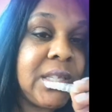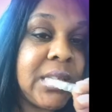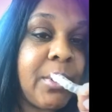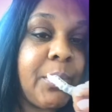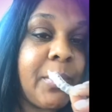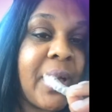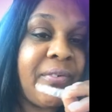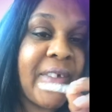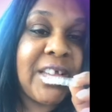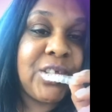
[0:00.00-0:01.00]
So let me put
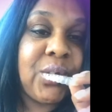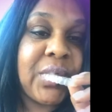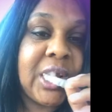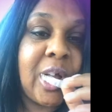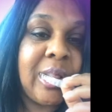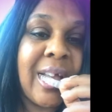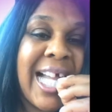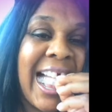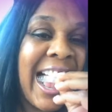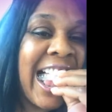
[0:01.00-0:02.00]
my fake tooth in. Hold on.